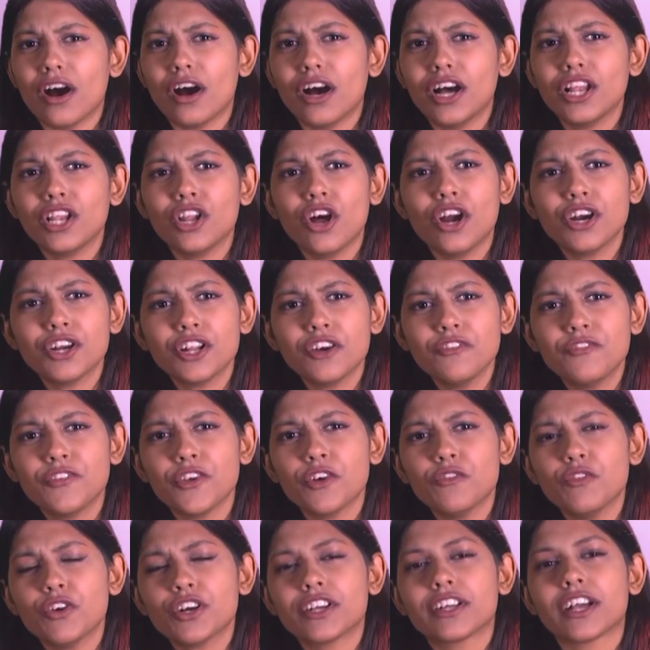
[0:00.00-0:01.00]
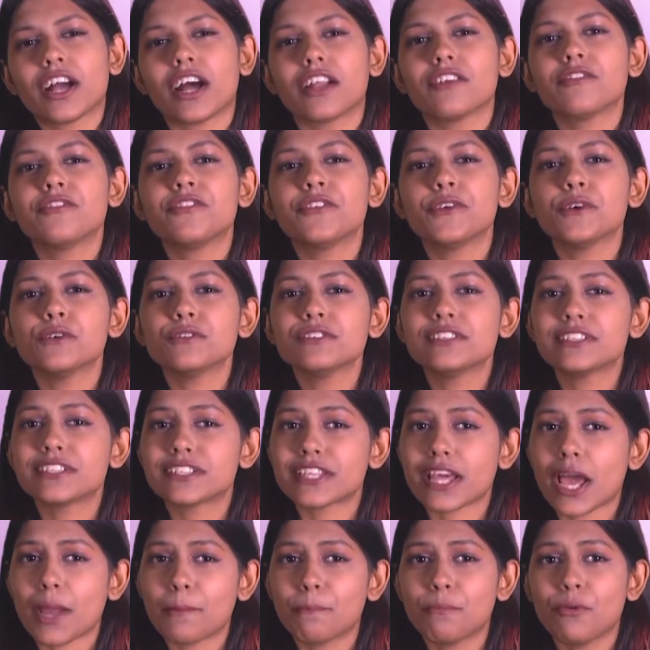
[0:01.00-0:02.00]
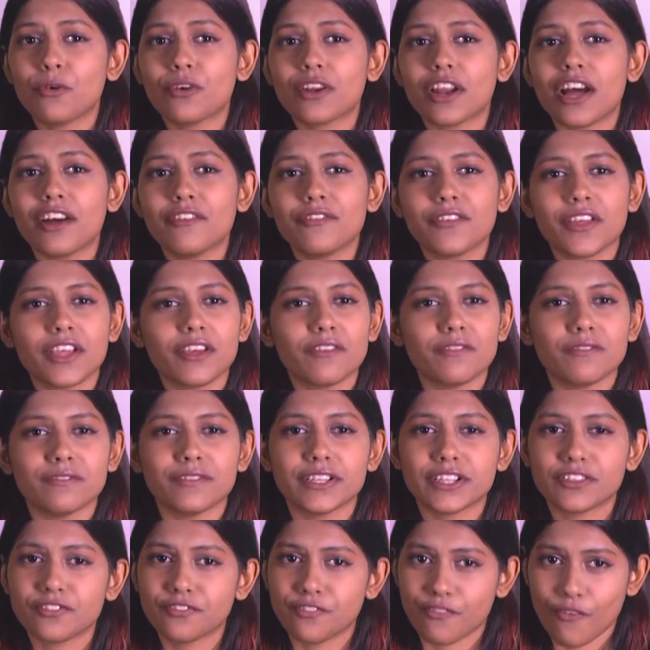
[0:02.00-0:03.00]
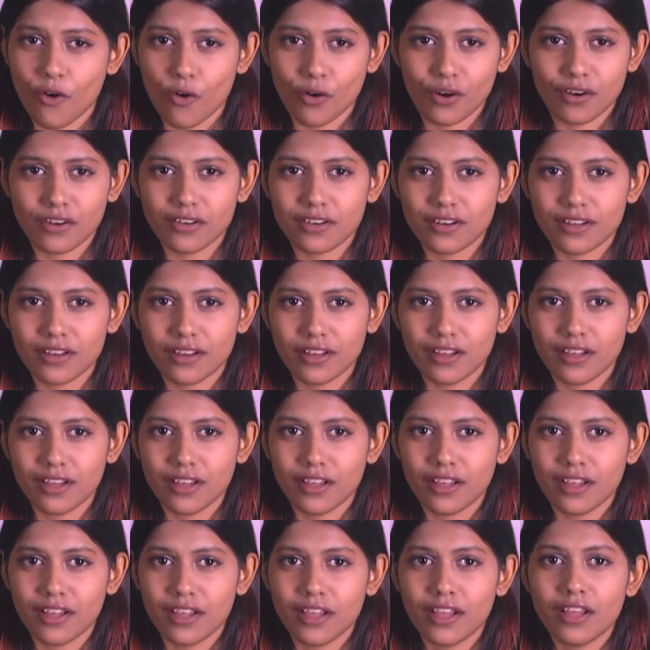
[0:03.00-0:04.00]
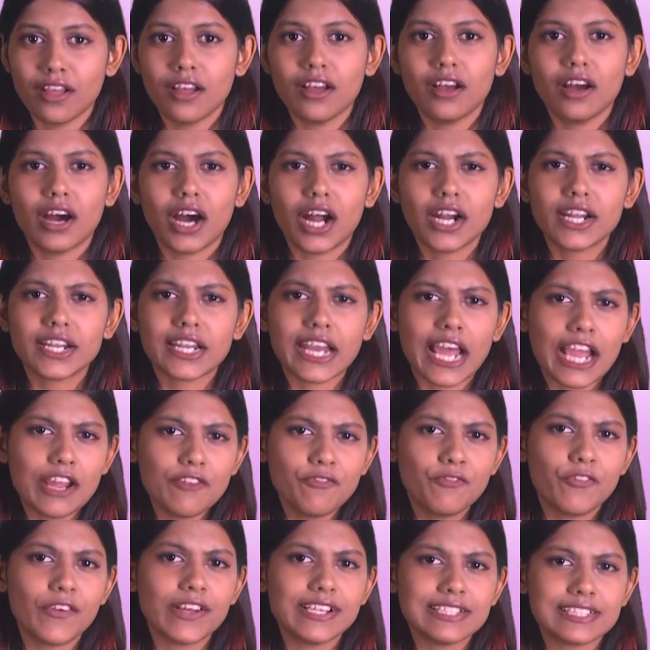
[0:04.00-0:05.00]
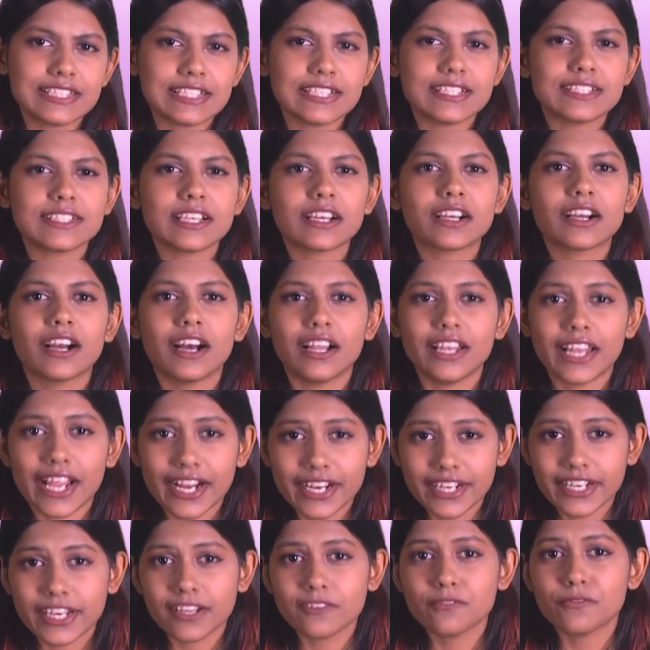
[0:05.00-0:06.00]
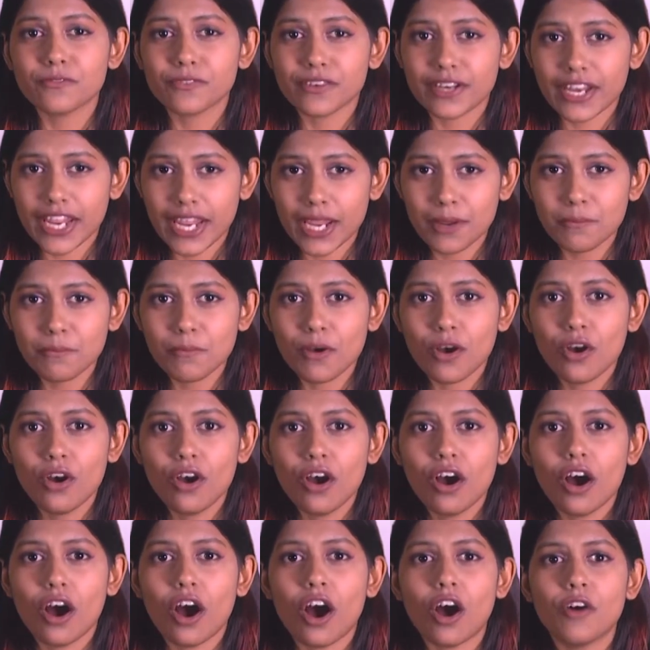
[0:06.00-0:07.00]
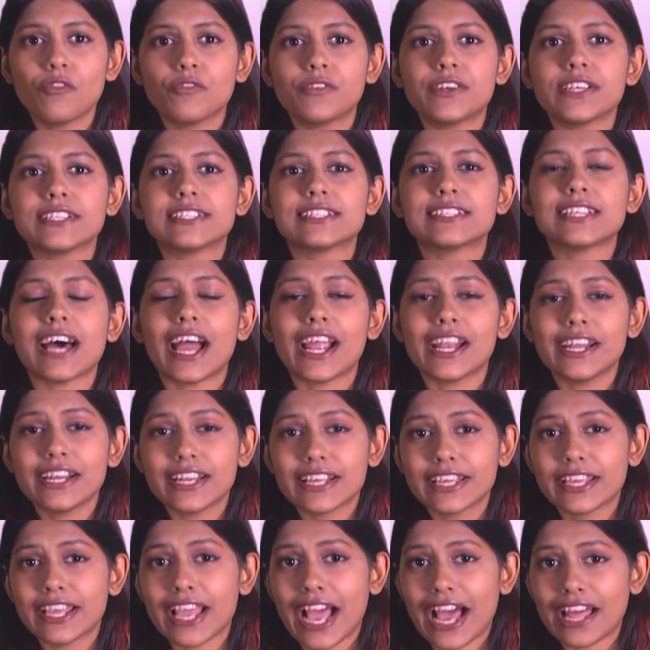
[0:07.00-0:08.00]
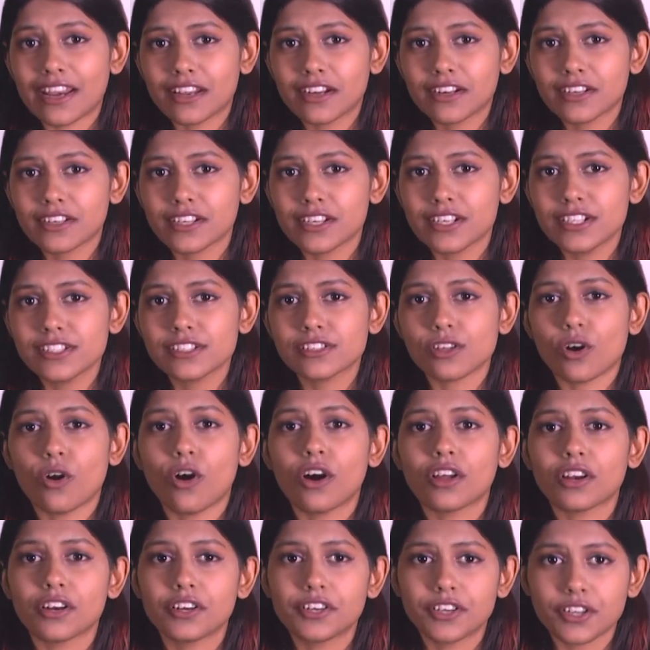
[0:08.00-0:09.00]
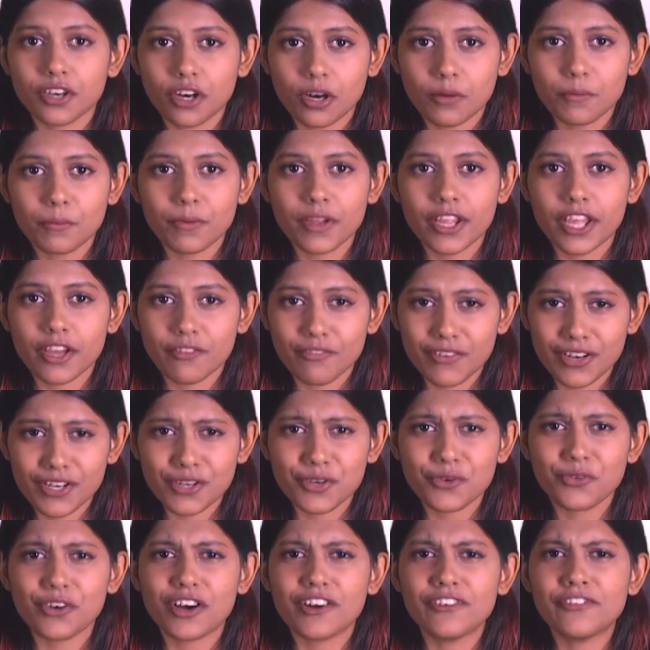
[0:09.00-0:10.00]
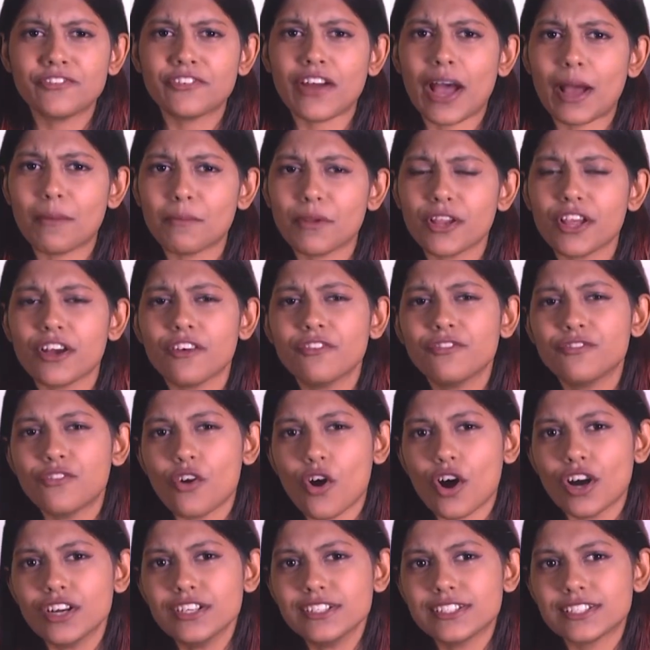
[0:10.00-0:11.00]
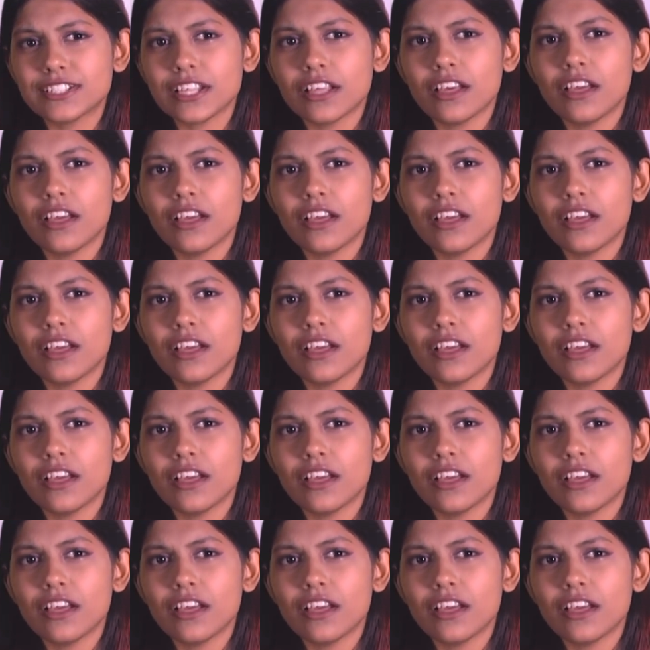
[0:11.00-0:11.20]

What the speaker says: A lot of you would confuse typography with font. A typeface is a collective name of designed characters or a term given to a family of fonts.